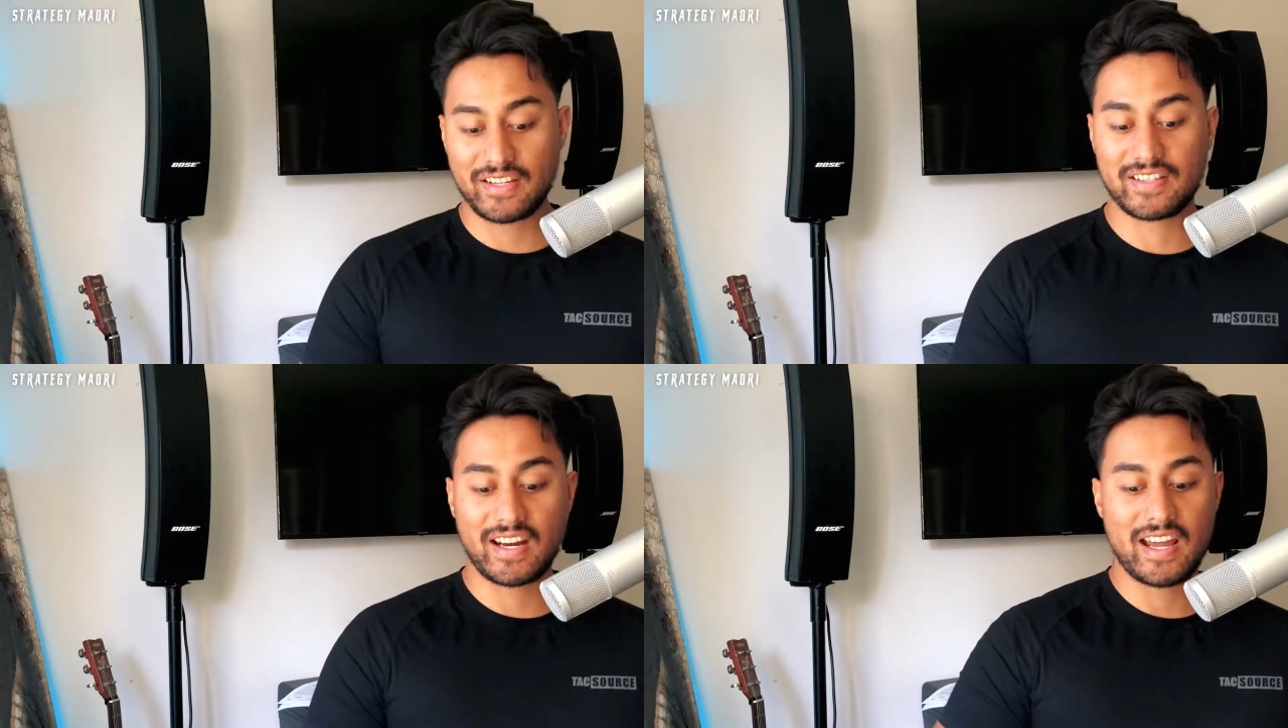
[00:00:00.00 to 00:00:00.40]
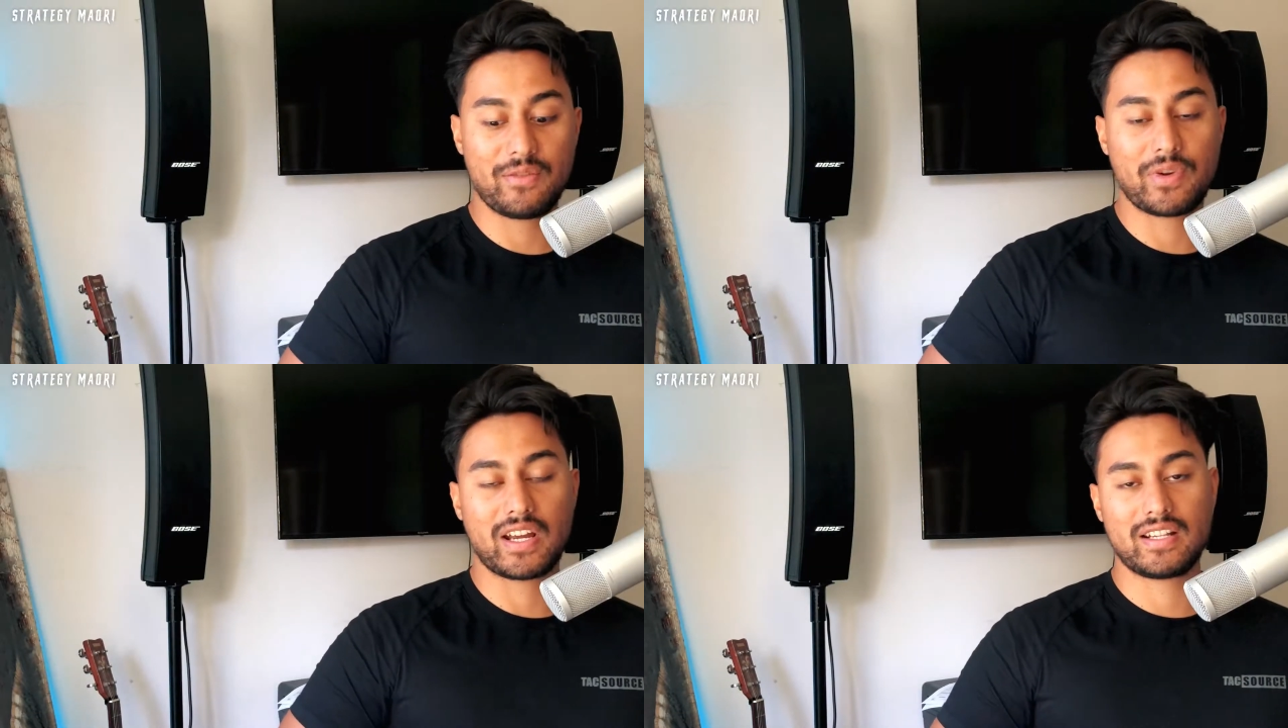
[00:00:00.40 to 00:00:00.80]
today
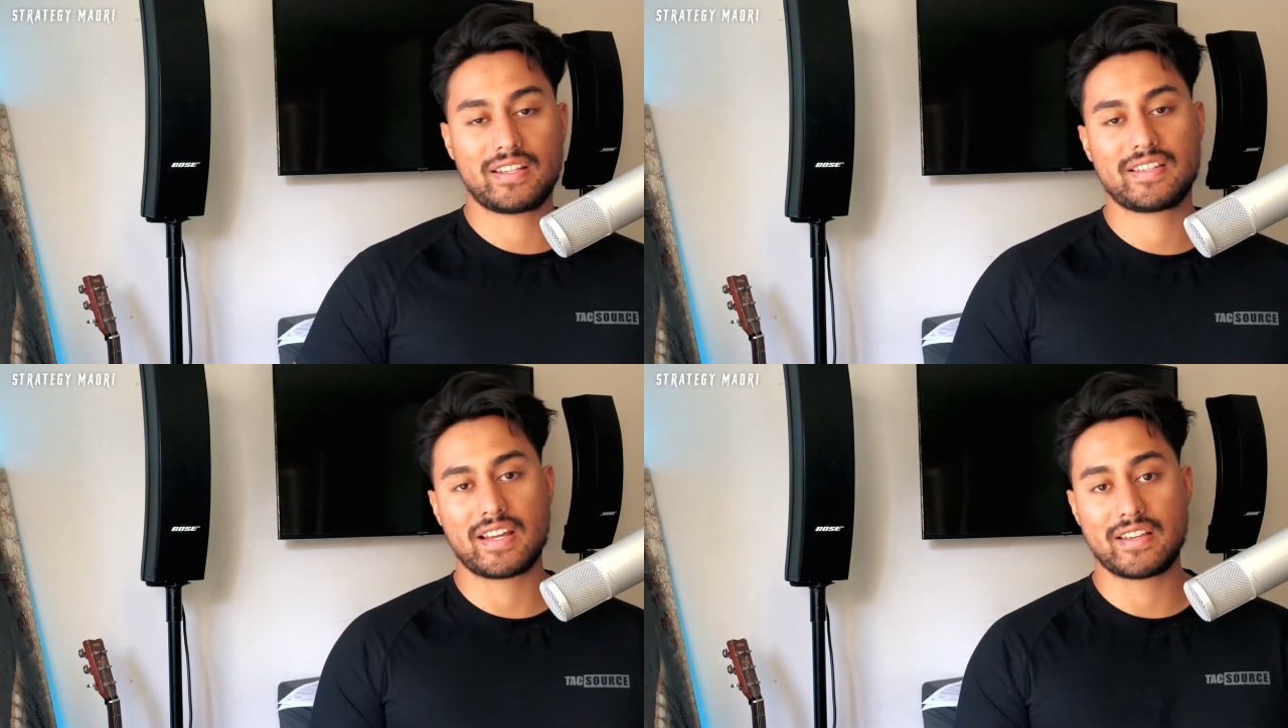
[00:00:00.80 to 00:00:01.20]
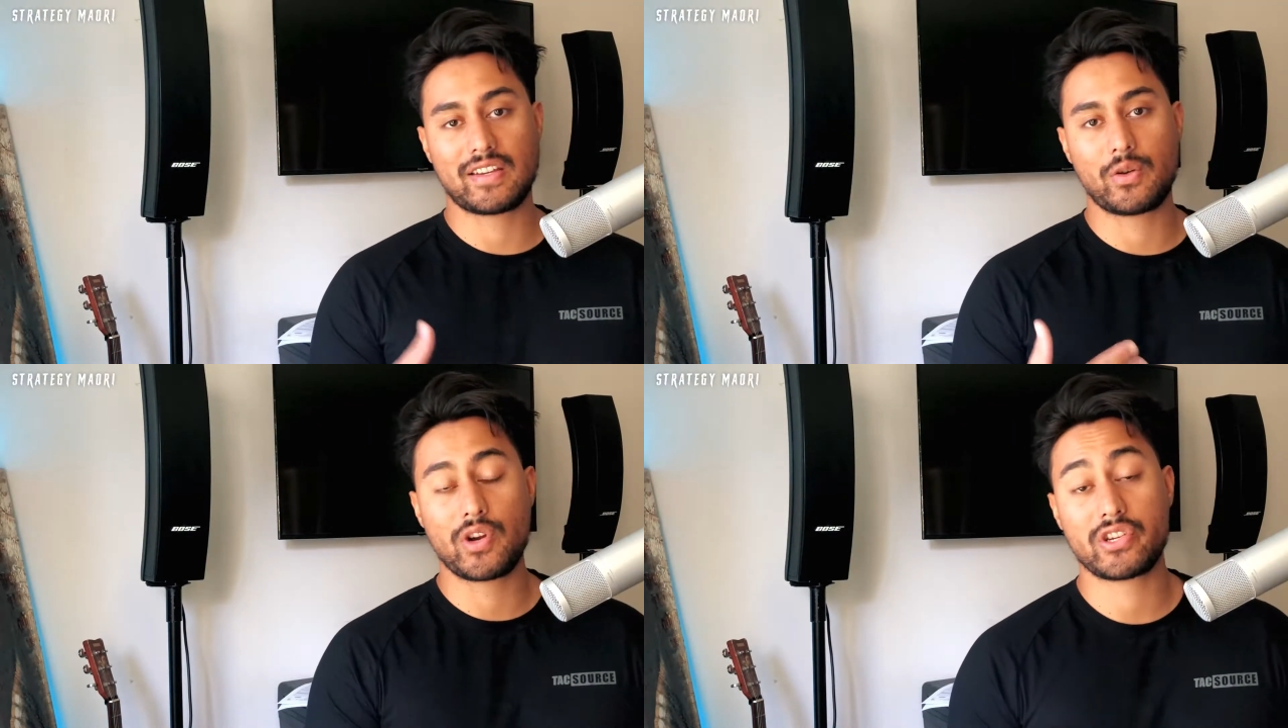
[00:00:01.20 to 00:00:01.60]
we're going to discuss a
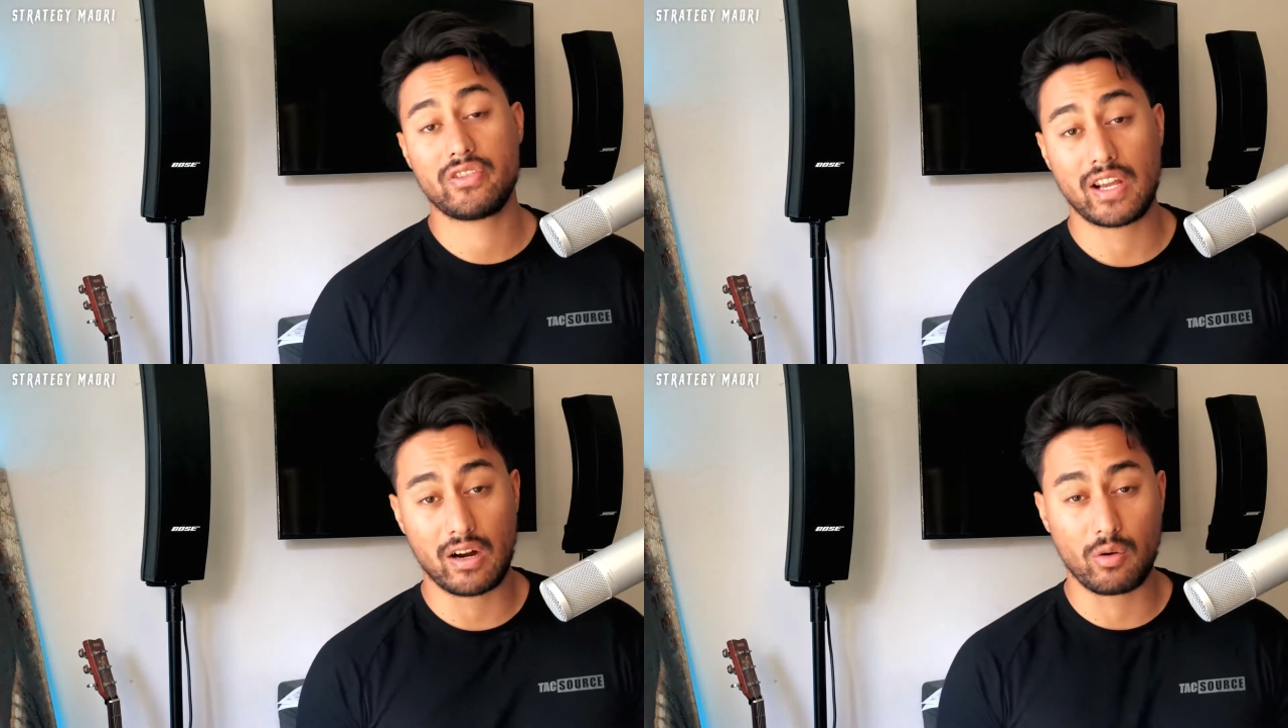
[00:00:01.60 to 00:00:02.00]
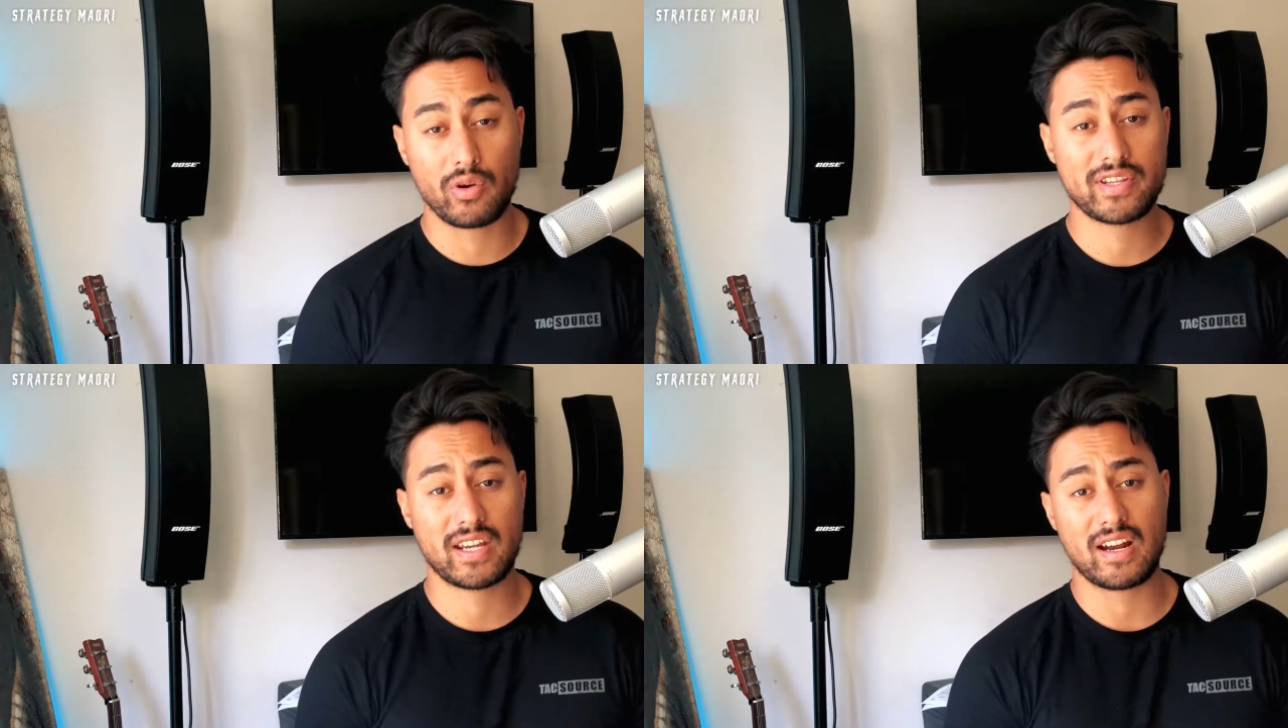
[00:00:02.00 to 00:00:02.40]
question that I
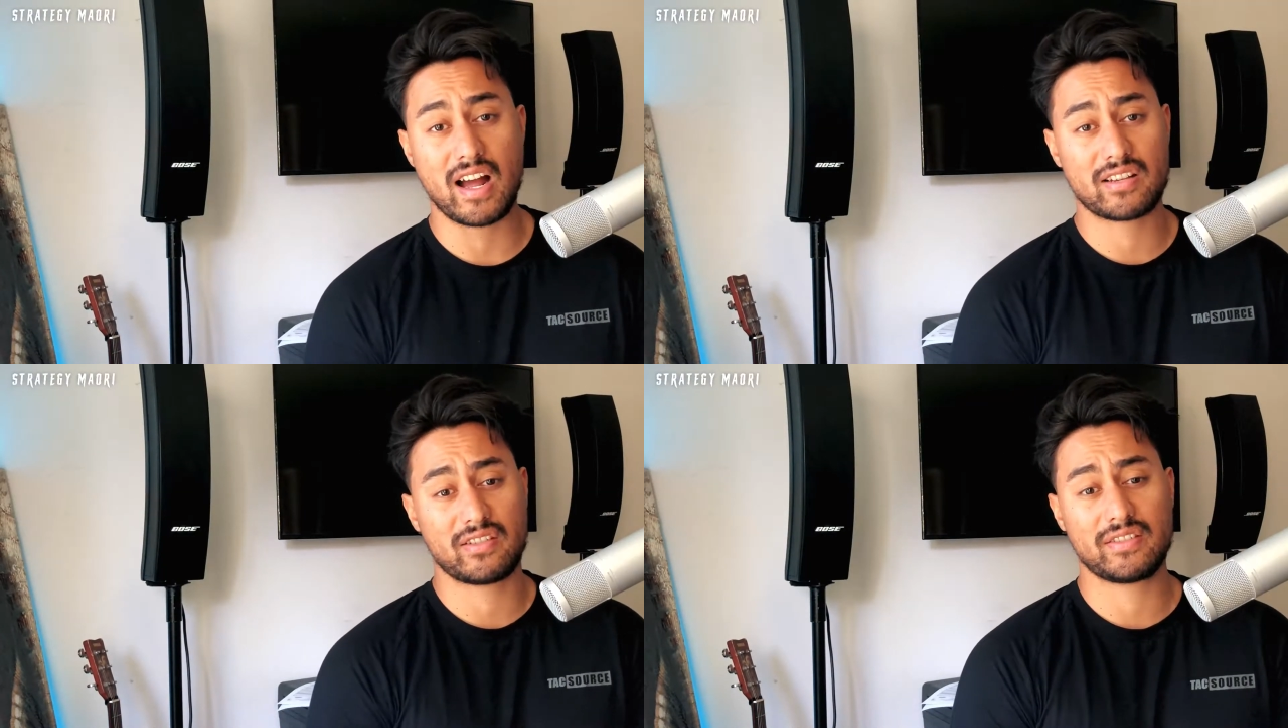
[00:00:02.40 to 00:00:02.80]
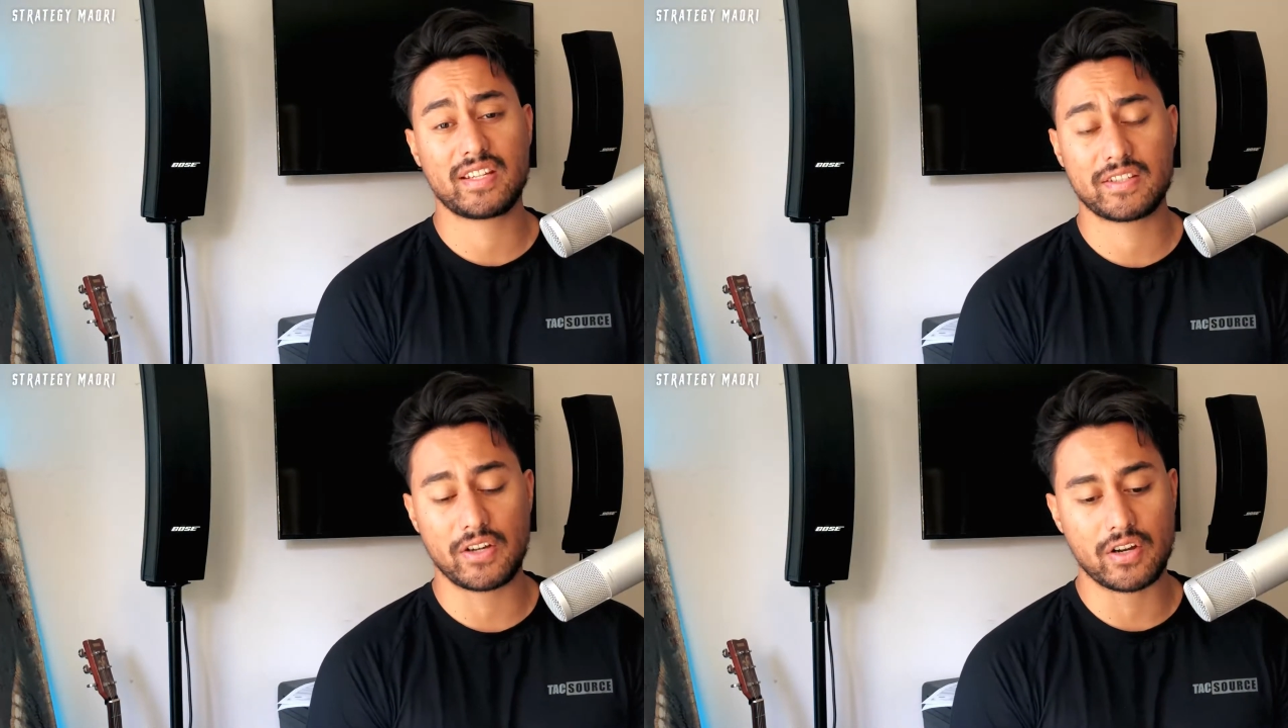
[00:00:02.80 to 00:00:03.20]
always get asked on
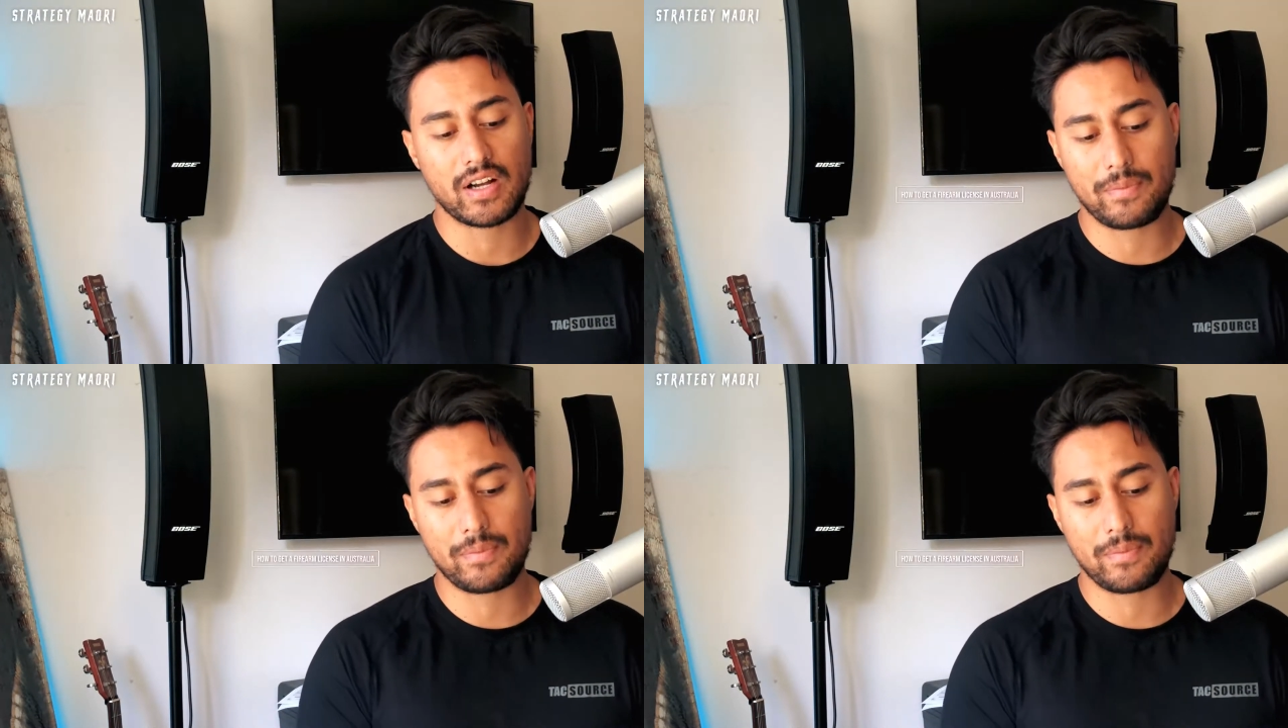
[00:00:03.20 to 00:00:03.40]
TikTok.